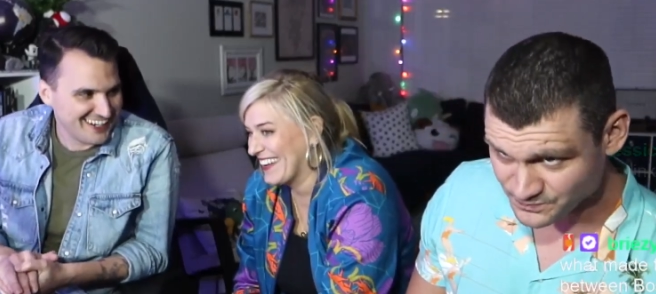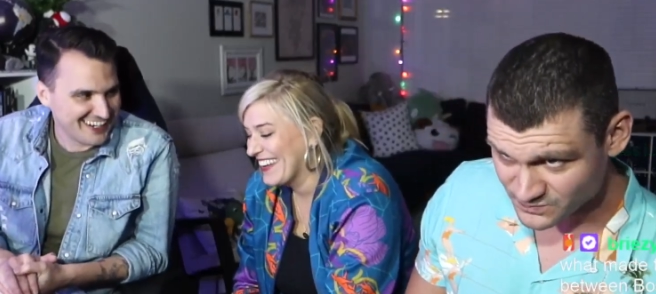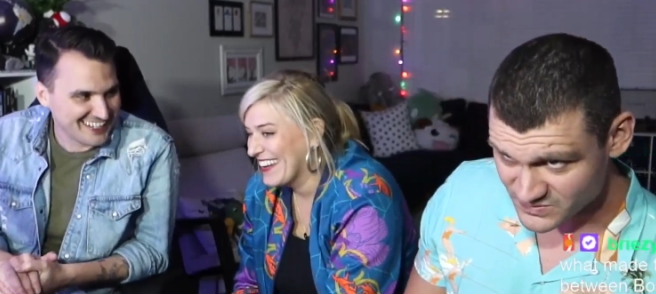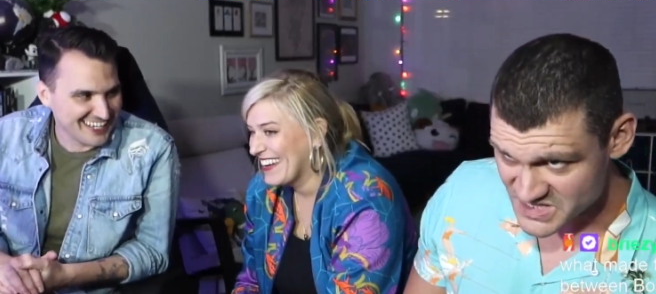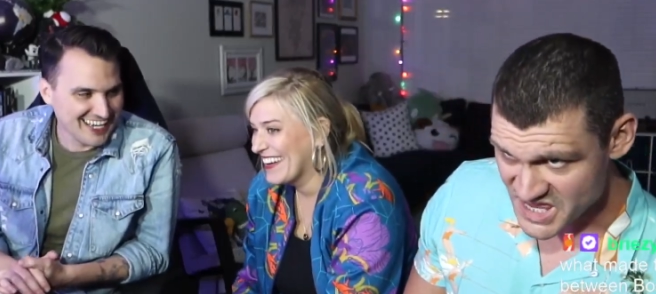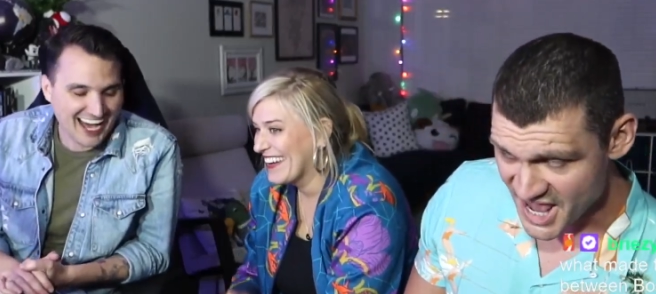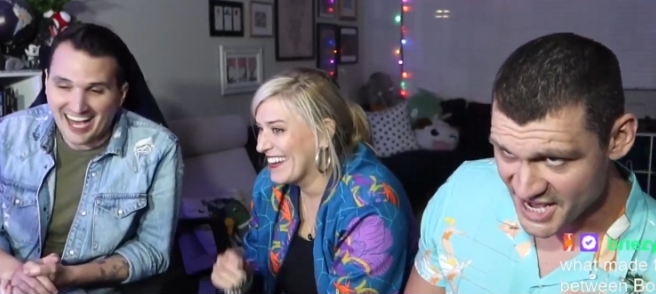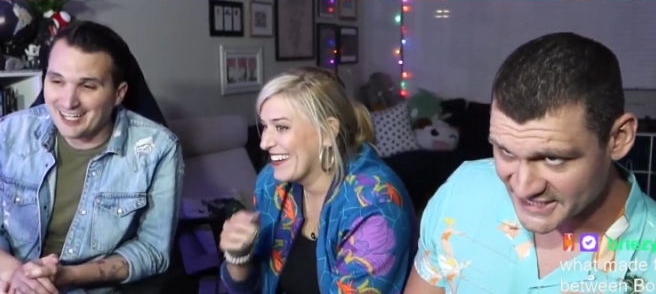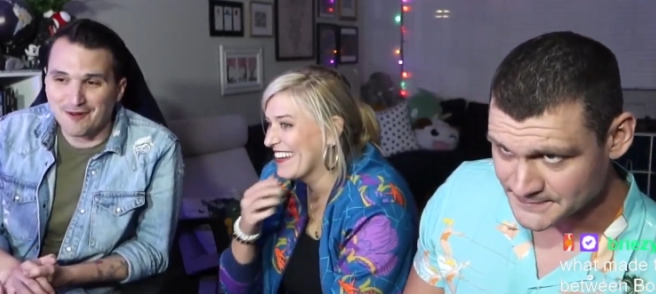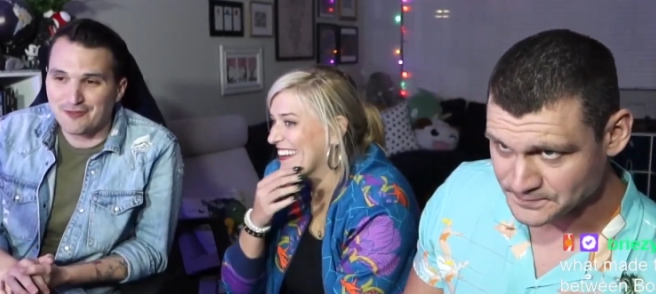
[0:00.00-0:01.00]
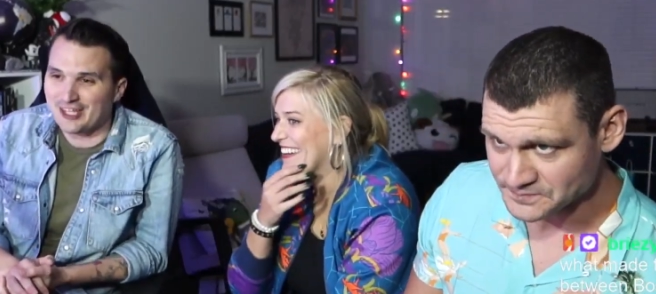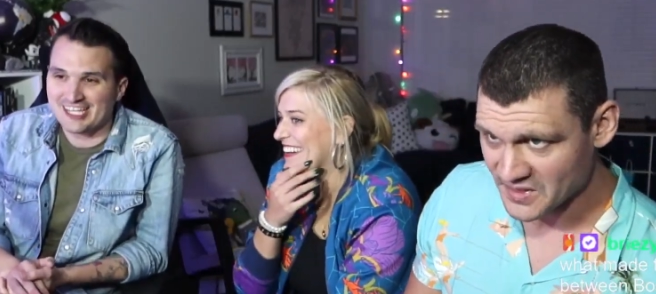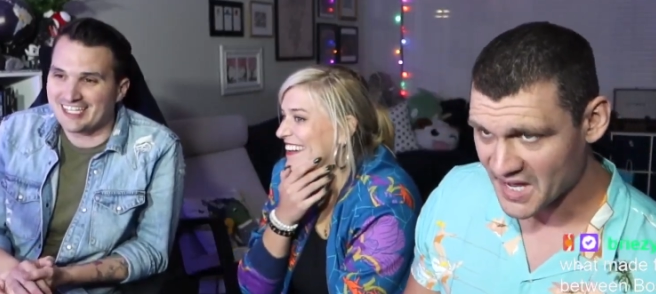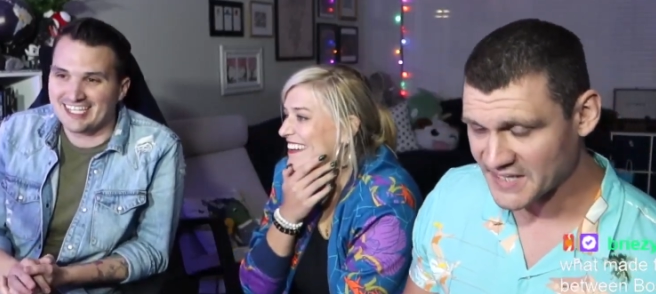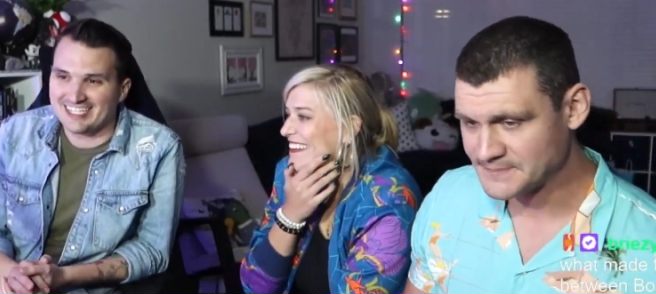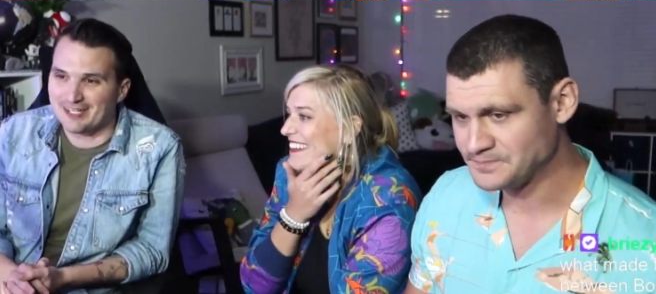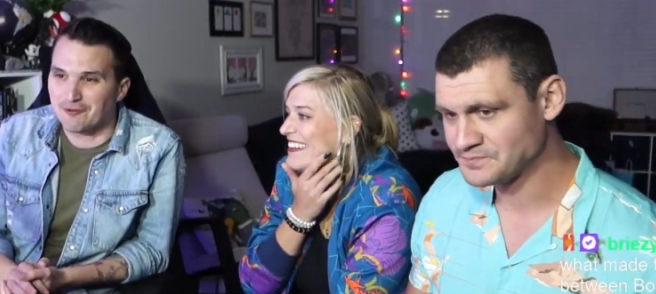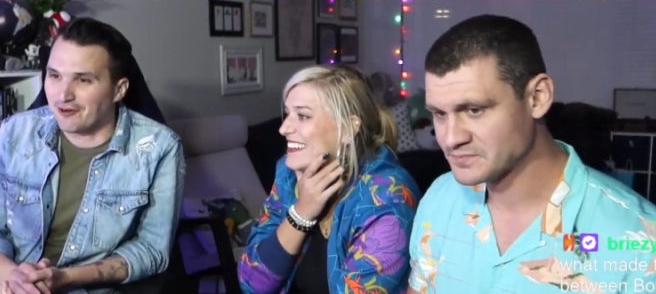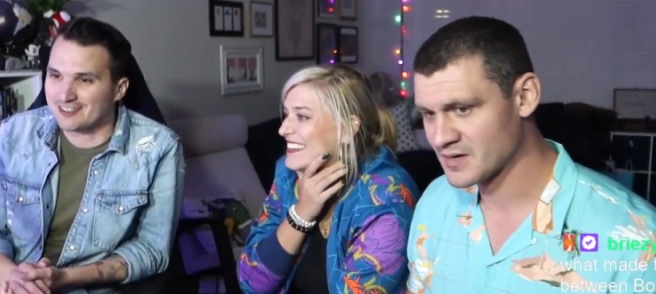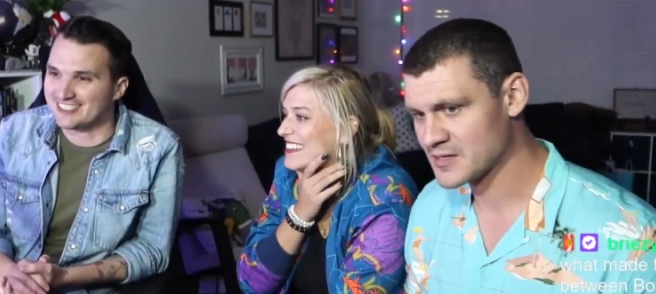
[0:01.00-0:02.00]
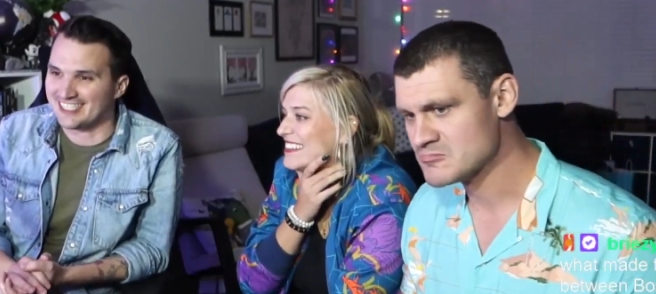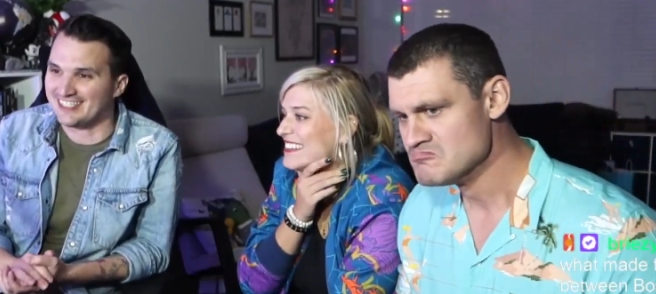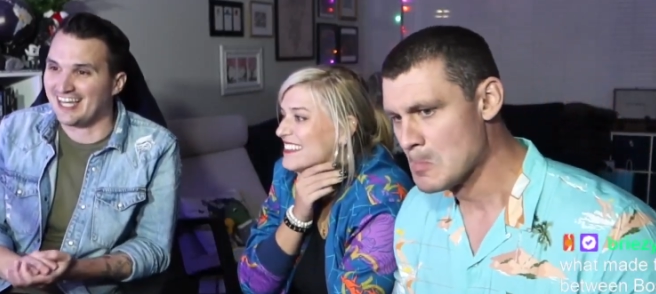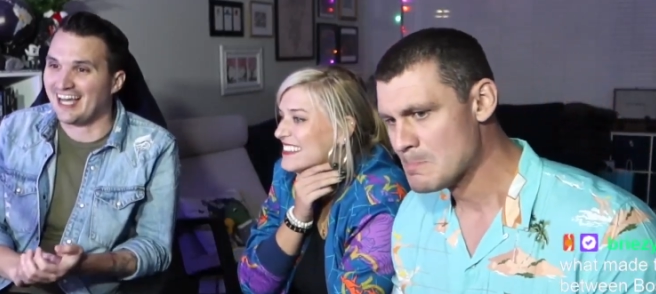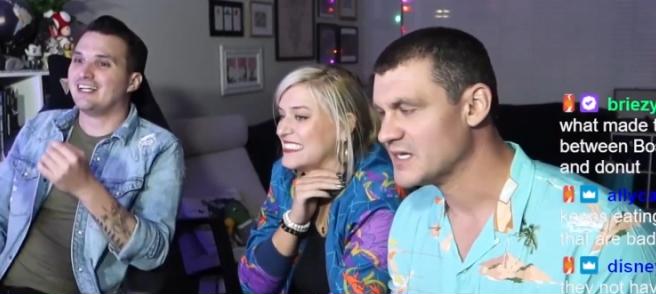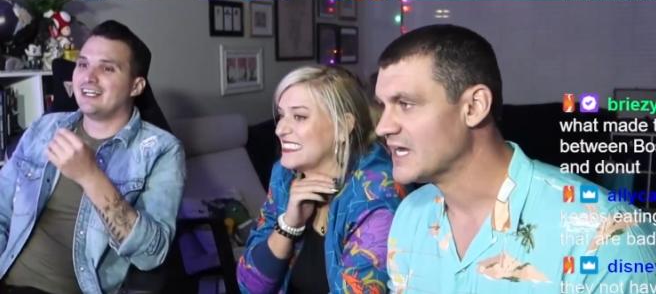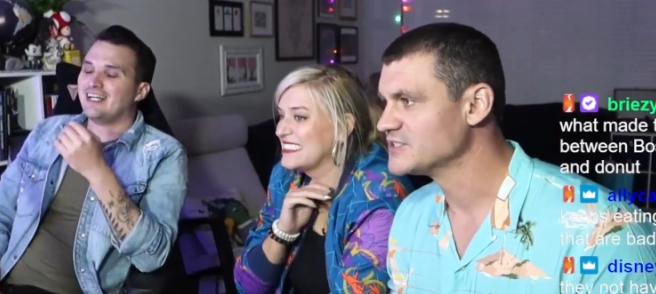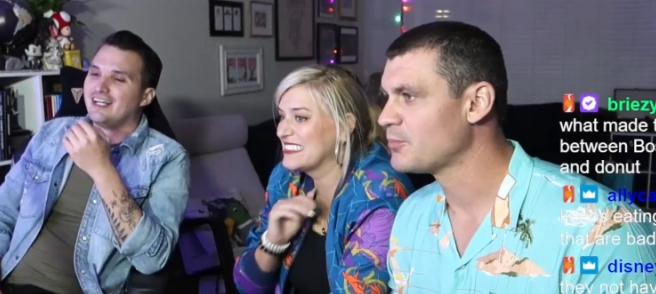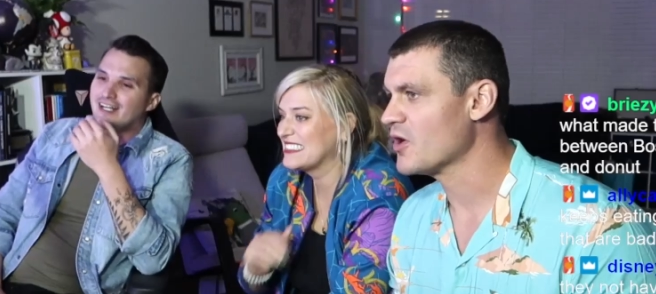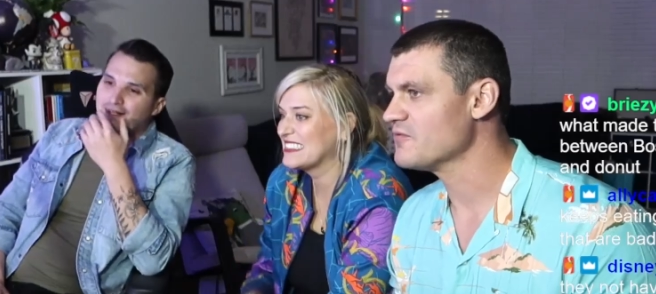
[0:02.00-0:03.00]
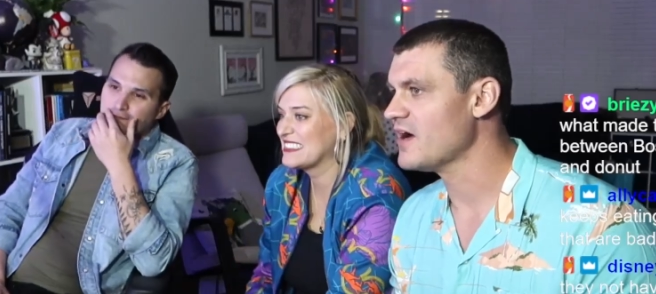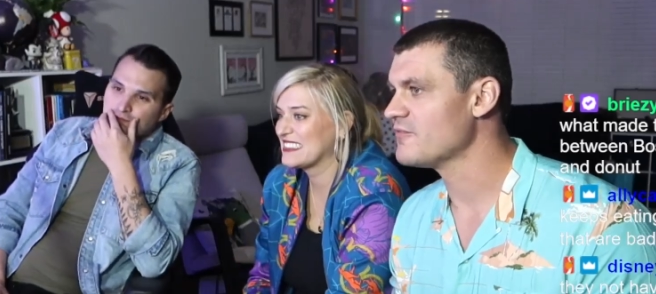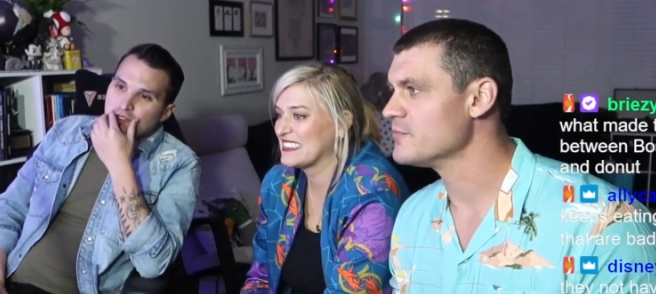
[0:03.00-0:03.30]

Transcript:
Speaker 1: like I don't think it can get worse than that.
Speaker 2: Yeah, that's a 0.5 for